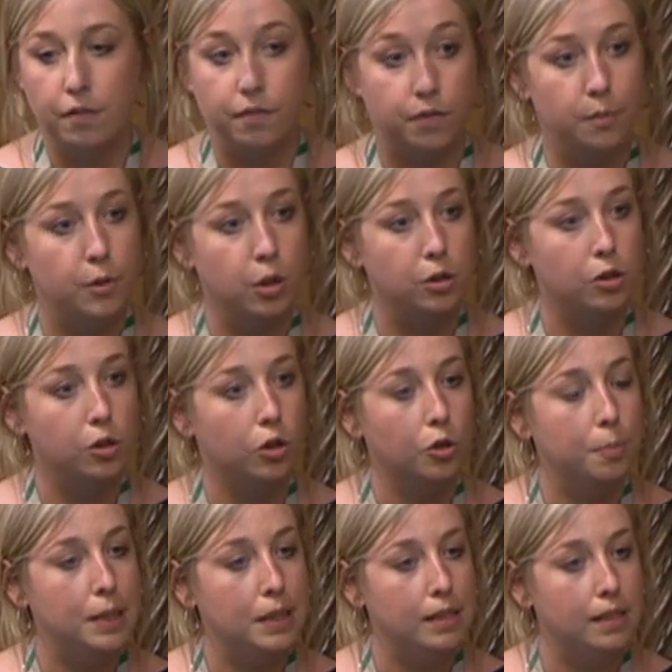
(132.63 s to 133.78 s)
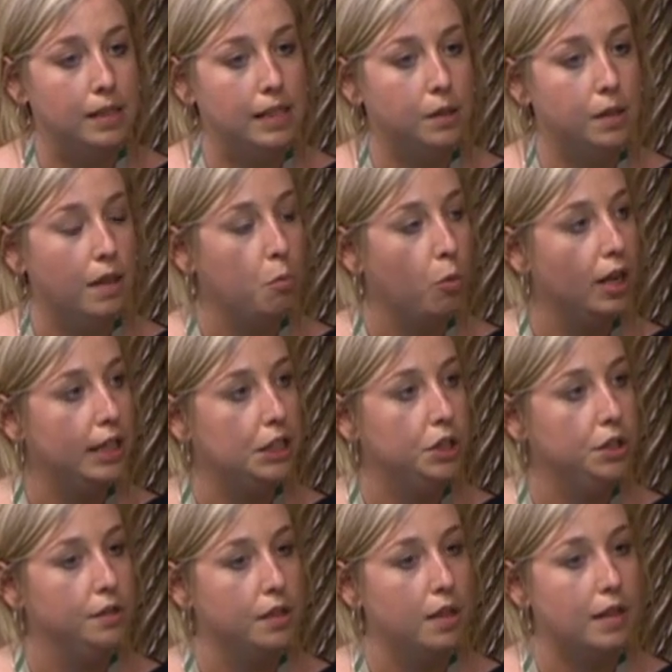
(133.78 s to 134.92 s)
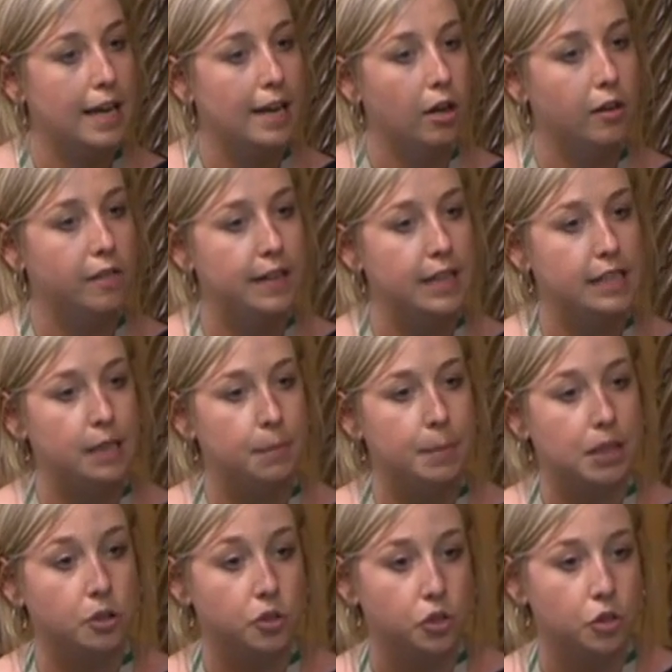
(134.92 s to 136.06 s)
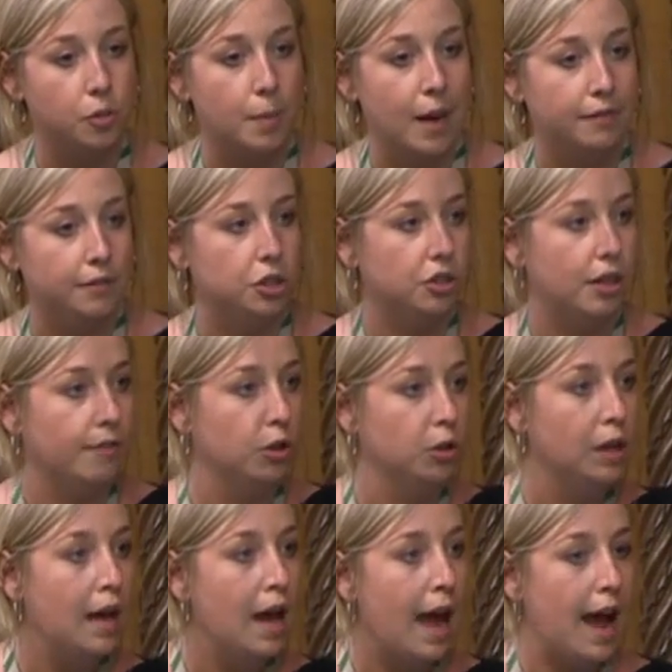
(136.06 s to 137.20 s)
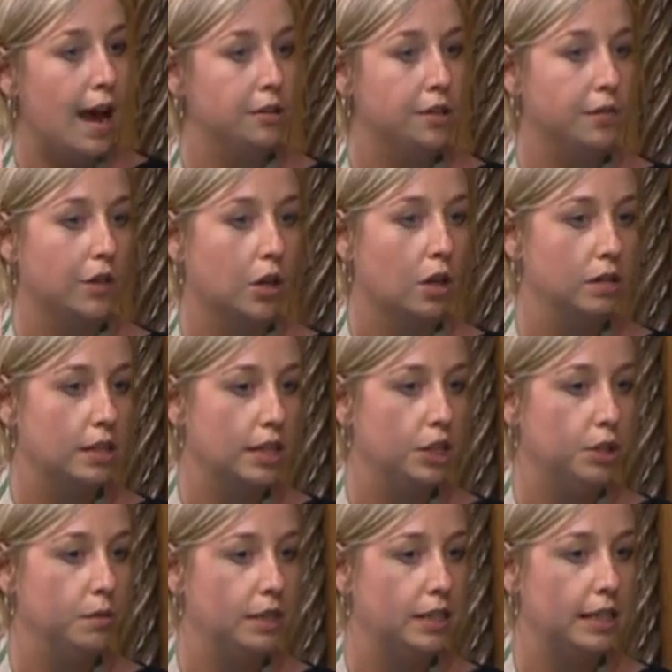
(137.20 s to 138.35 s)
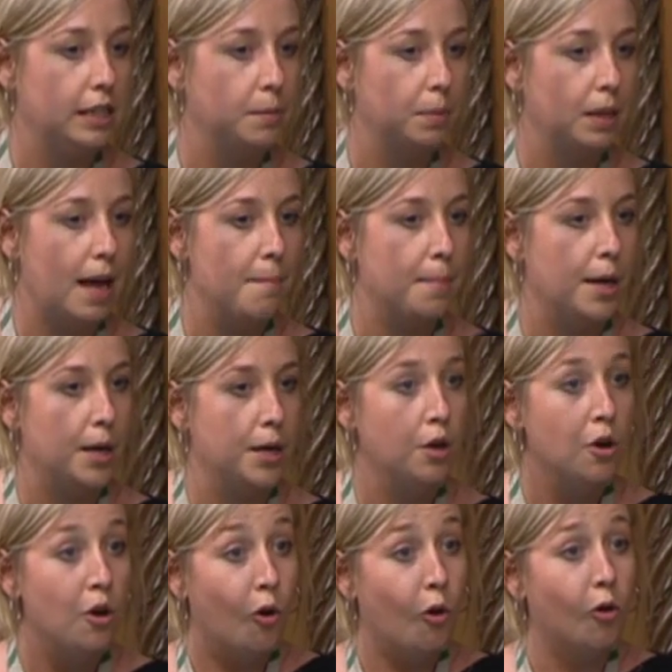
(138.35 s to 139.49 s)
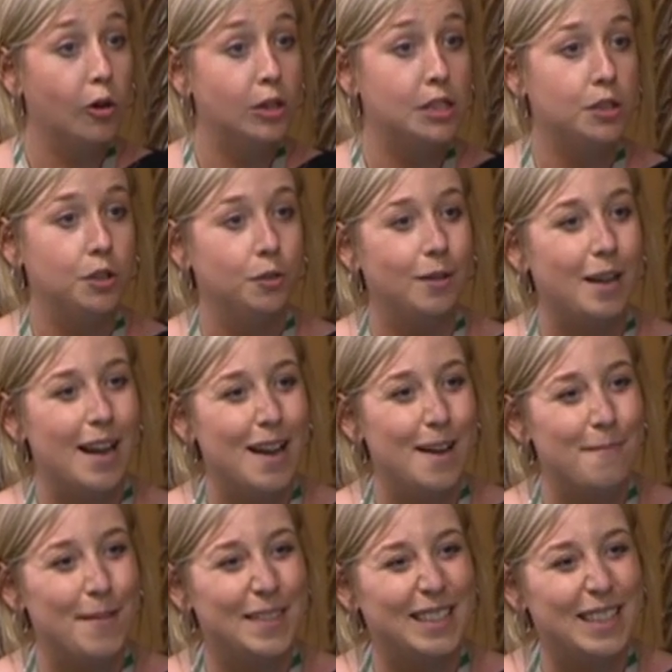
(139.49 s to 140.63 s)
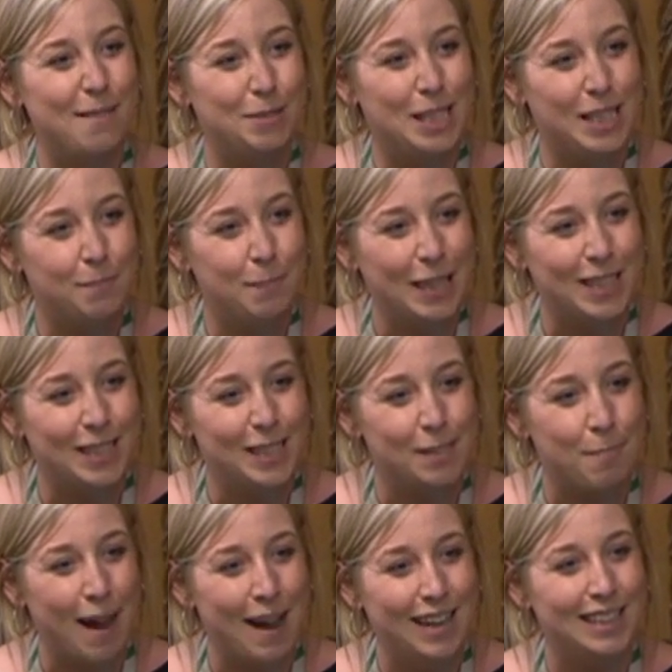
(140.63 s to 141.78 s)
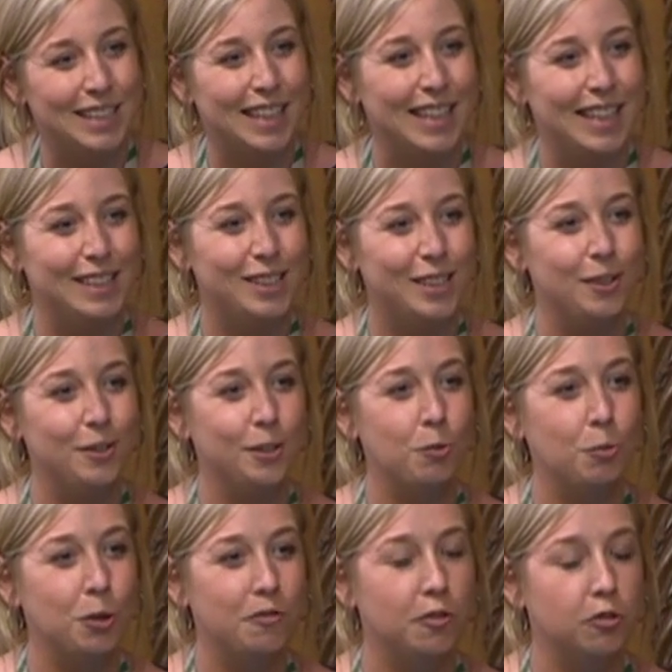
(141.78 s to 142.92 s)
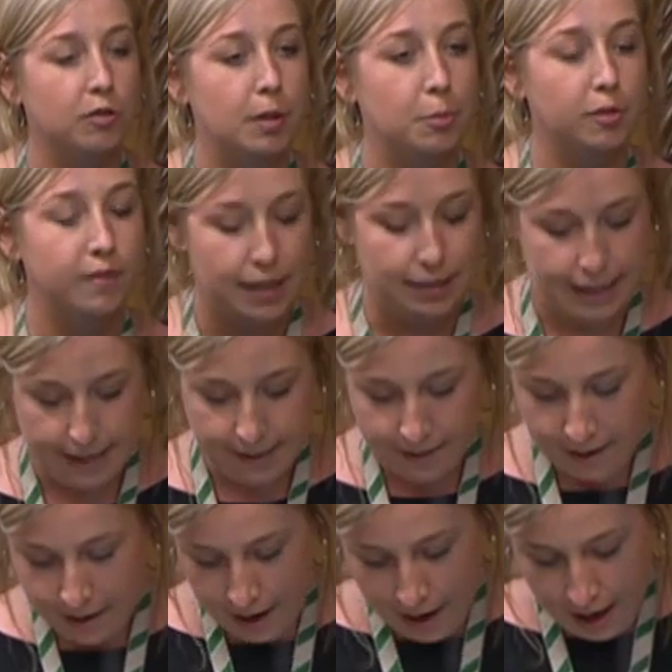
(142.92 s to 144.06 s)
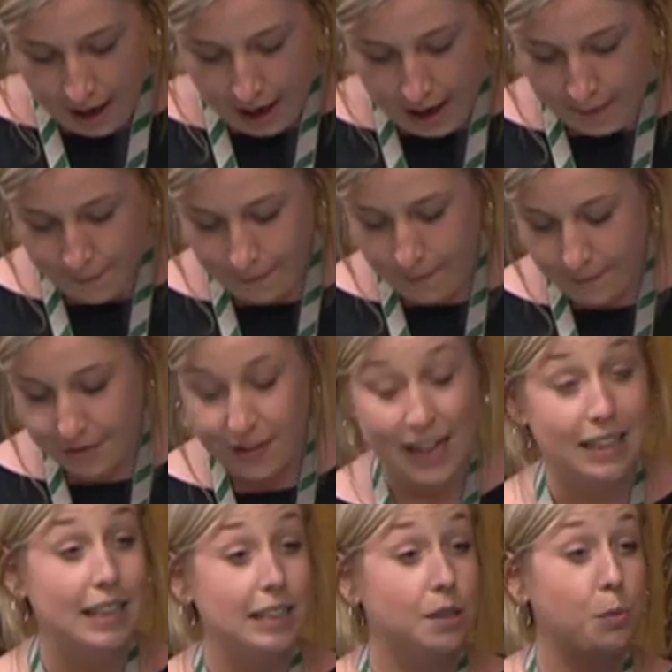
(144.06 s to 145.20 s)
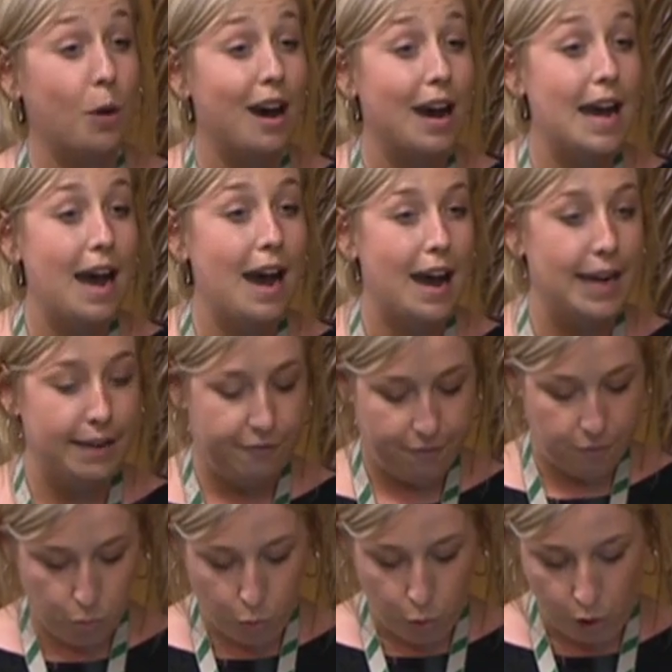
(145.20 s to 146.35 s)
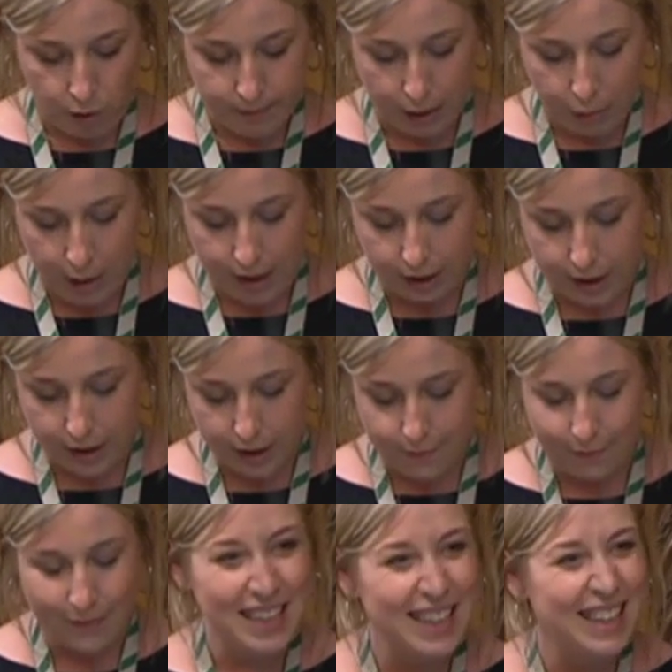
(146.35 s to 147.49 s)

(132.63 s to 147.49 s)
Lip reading: from those local businesses what issues that they are facing, because some have to travel out of the constituency to Blackburn or to the Deputy Speaker's patch to the wonderful Ribble Valley. And that is why I warmly welcome